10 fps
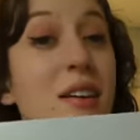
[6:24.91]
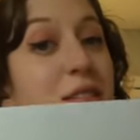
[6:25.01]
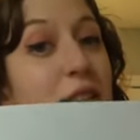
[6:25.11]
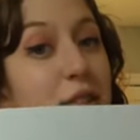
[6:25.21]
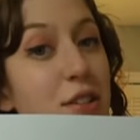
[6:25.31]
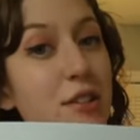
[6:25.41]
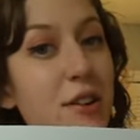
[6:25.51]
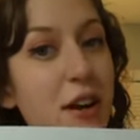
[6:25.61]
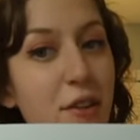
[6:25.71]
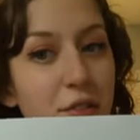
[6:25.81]
So to
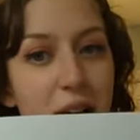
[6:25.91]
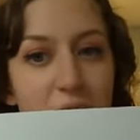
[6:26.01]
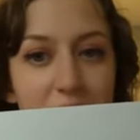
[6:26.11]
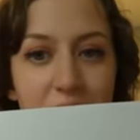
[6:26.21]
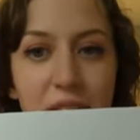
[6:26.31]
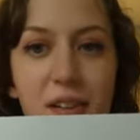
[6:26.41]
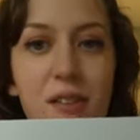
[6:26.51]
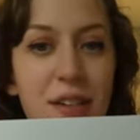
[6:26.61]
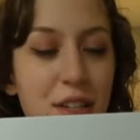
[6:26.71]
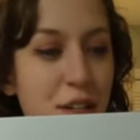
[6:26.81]
turn a
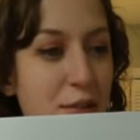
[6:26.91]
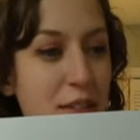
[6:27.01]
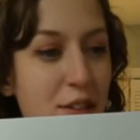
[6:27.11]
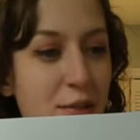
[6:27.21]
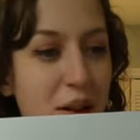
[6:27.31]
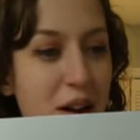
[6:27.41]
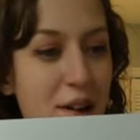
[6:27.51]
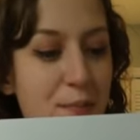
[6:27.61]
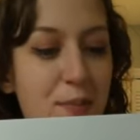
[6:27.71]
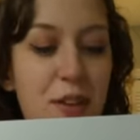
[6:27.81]
rectangle into a
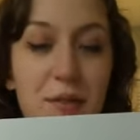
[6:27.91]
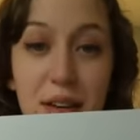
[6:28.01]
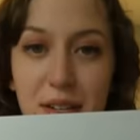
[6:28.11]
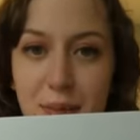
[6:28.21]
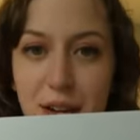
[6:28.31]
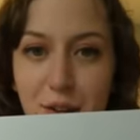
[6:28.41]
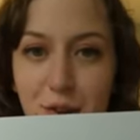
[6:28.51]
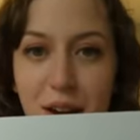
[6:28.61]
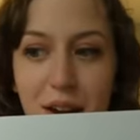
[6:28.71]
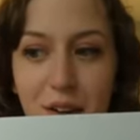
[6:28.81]
square, you need to make a
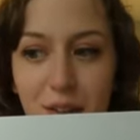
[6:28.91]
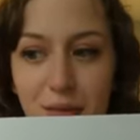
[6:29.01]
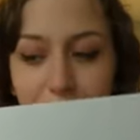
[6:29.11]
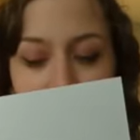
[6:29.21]
triangle.